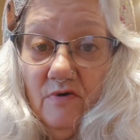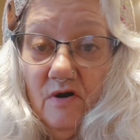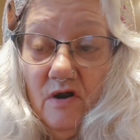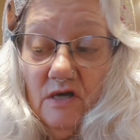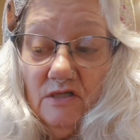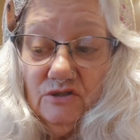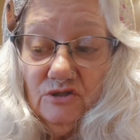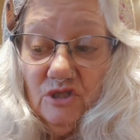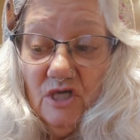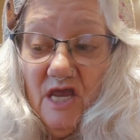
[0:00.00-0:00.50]

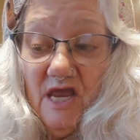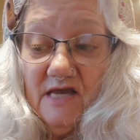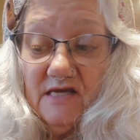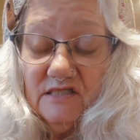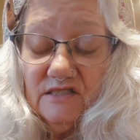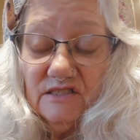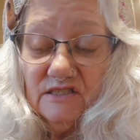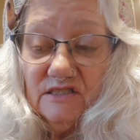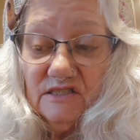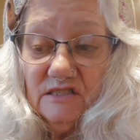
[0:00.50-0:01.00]

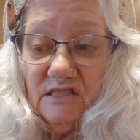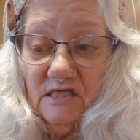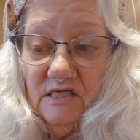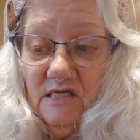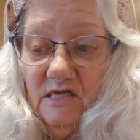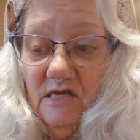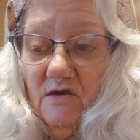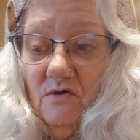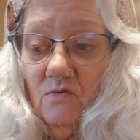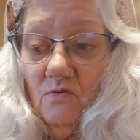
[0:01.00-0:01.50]
project
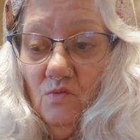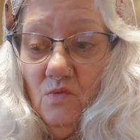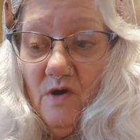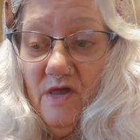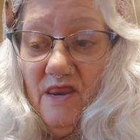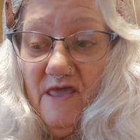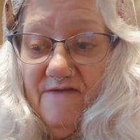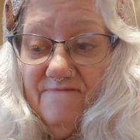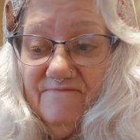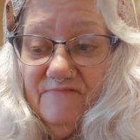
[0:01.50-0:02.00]

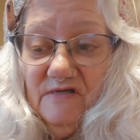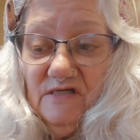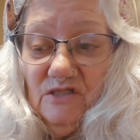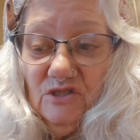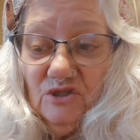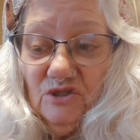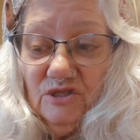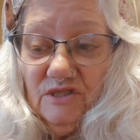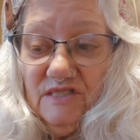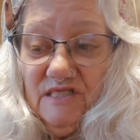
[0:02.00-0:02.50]
when I
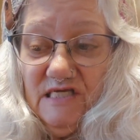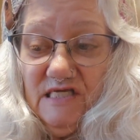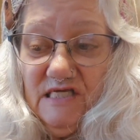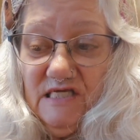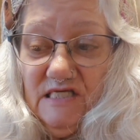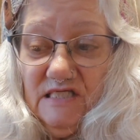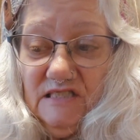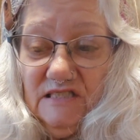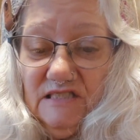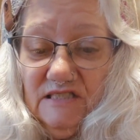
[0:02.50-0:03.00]
finish
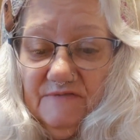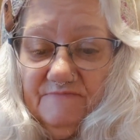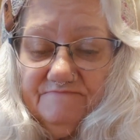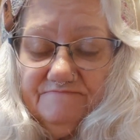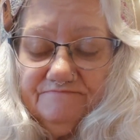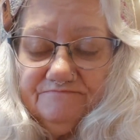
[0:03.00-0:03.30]
these.